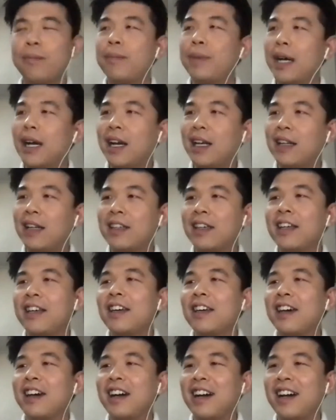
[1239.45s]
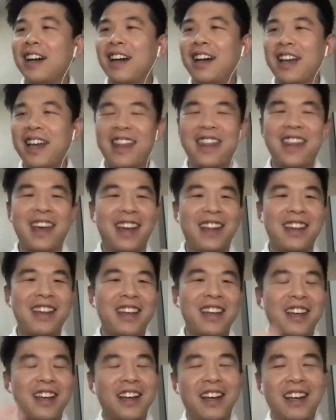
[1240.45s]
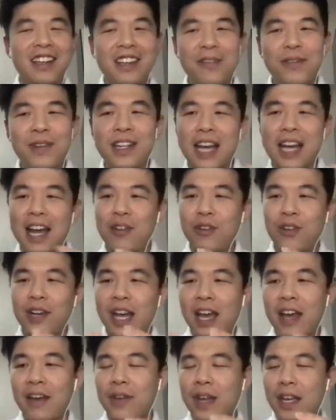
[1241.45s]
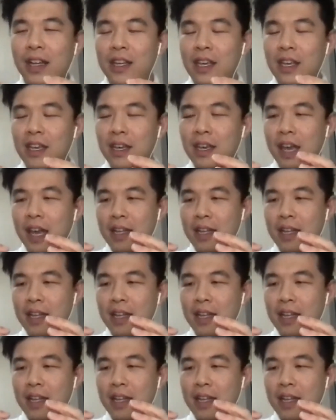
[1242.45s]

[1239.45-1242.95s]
but and then even I don't have any